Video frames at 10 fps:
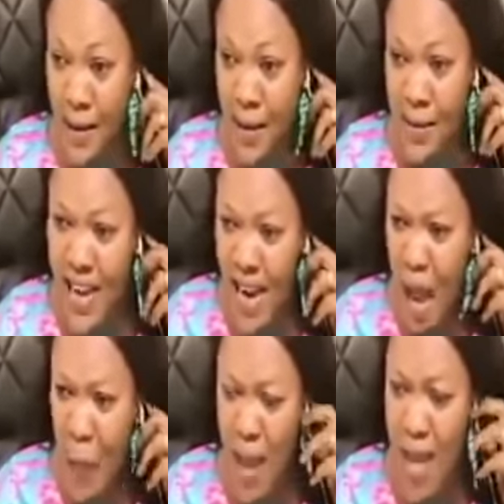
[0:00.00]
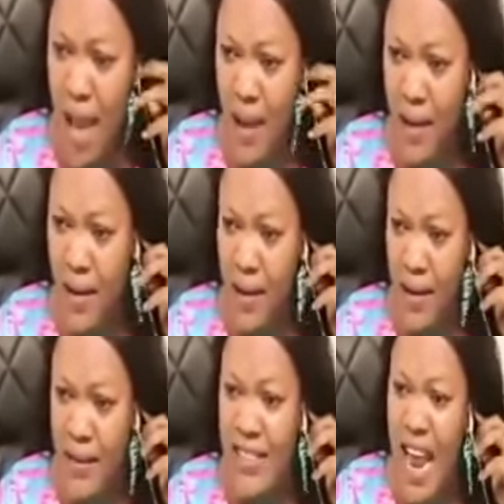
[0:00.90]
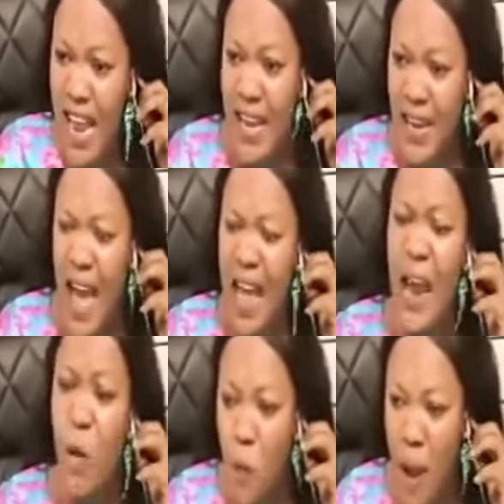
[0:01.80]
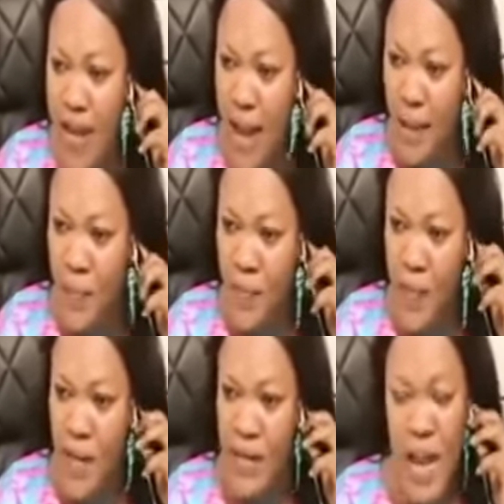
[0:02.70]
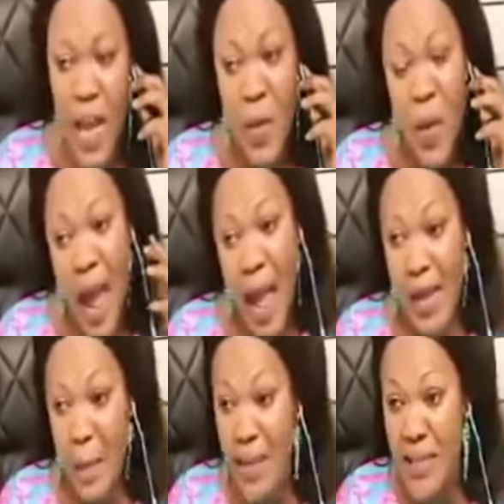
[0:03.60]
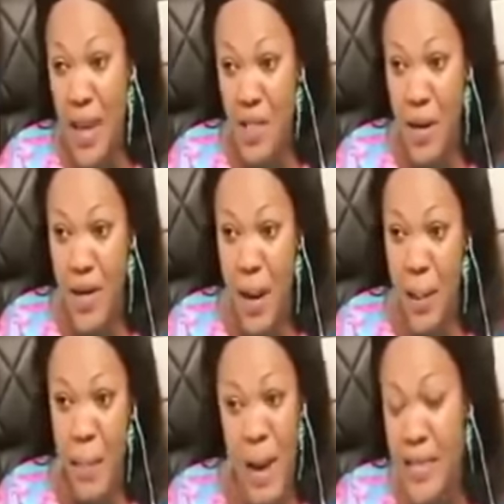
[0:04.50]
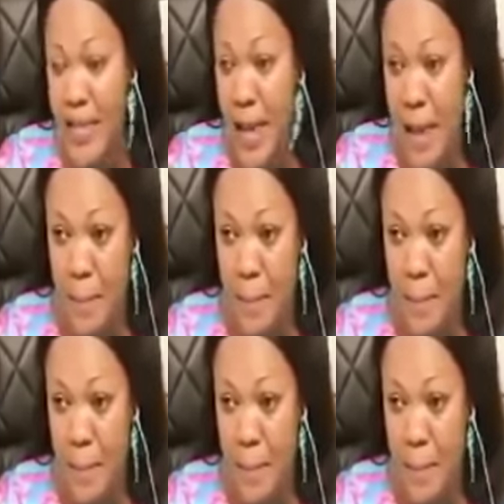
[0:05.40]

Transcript: dey na obenya dey e na obenya na ye wi a ye betra sorry dem praise him